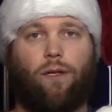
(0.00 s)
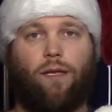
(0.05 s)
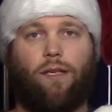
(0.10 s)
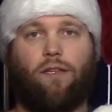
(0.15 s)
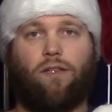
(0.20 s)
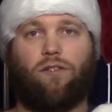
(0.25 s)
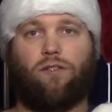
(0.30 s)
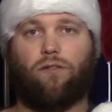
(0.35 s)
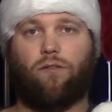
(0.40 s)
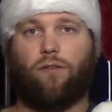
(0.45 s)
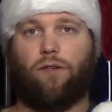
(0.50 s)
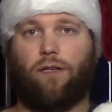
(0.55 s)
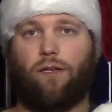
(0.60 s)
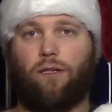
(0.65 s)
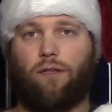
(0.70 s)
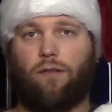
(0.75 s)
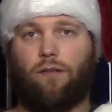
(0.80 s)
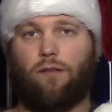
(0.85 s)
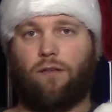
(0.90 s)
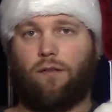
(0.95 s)
E
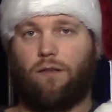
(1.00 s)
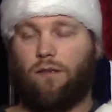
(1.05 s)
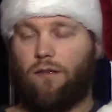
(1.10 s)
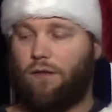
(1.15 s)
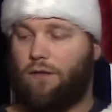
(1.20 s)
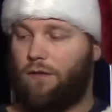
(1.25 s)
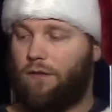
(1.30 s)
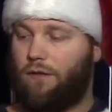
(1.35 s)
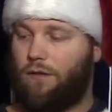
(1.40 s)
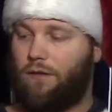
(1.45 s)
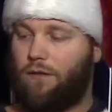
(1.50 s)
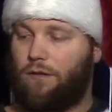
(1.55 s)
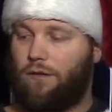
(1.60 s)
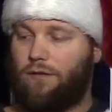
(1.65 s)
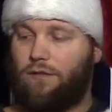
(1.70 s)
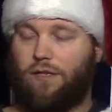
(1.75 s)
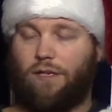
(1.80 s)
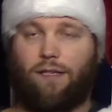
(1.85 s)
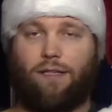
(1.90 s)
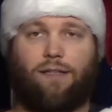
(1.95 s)
string
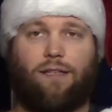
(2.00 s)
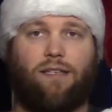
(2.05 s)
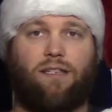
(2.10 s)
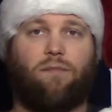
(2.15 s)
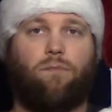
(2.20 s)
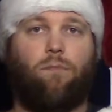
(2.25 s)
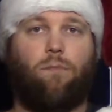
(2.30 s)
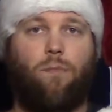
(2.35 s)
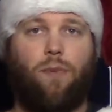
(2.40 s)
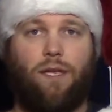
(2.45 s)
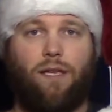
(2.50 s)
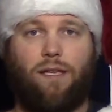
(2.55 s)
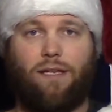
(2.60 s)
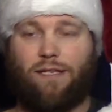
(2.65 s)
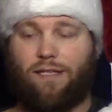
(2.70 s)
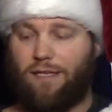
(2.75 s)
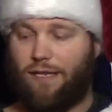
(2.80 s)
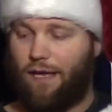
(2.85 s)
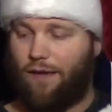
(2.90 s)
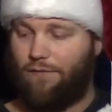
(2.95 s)
to get this
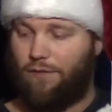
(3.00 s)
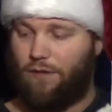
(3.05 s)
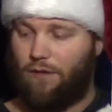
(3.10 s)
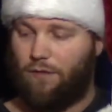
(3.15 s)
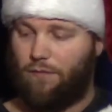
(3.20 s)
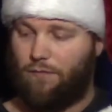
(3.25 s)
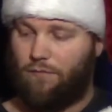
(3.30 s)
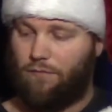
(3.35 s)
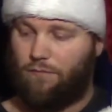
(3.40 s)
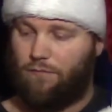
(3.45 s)
B7.